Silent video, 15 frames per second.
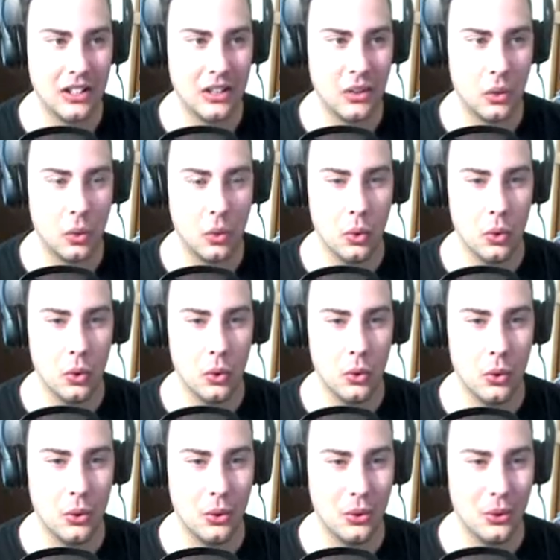
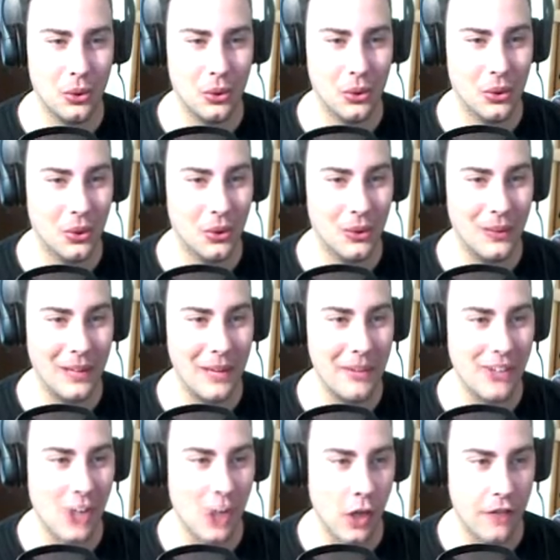Ooh. Here we
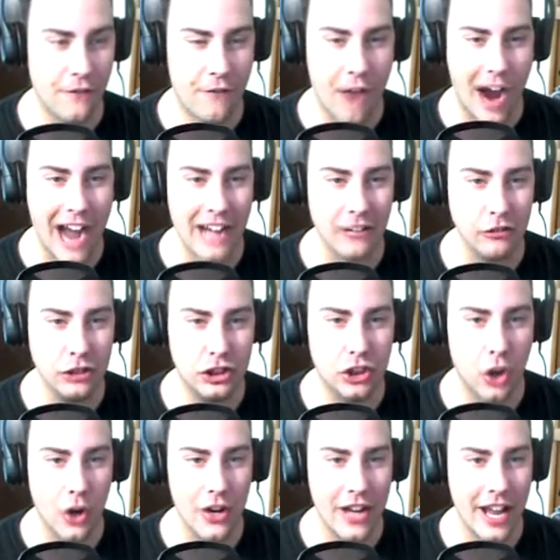go, the final
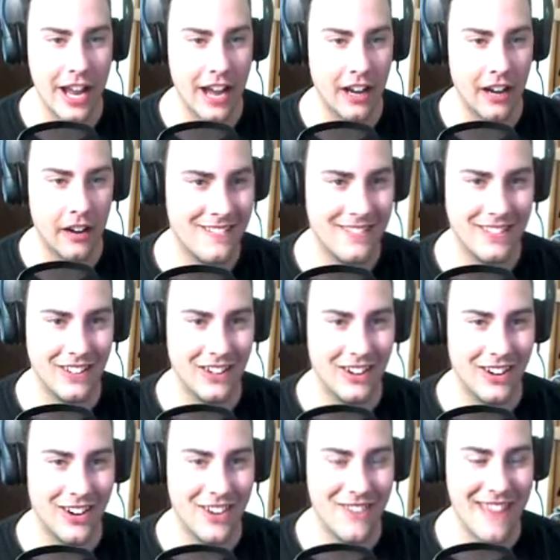showdown.
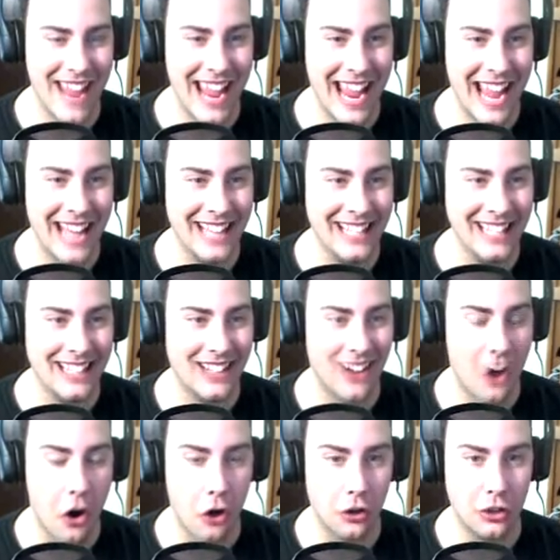Oh man.
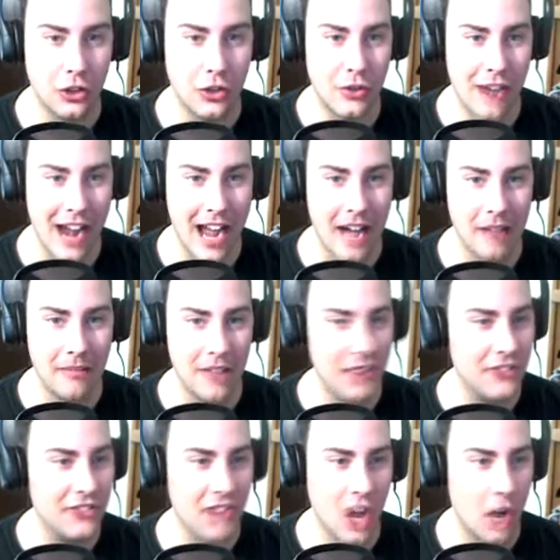Oh crap,
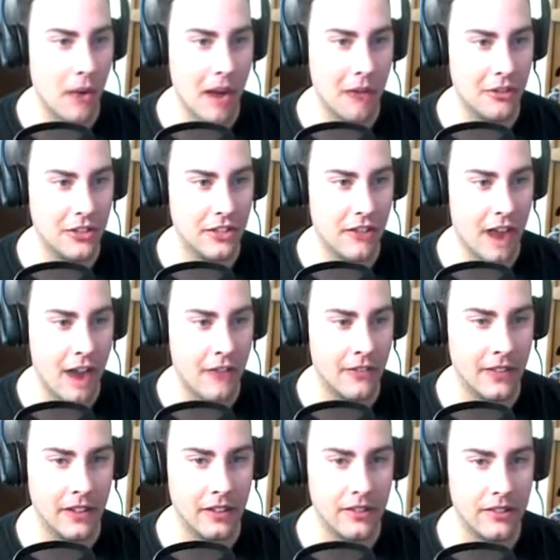there's no way we're
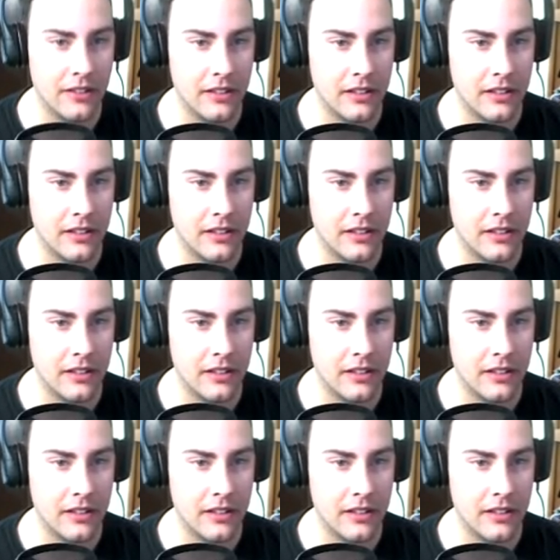surviving this.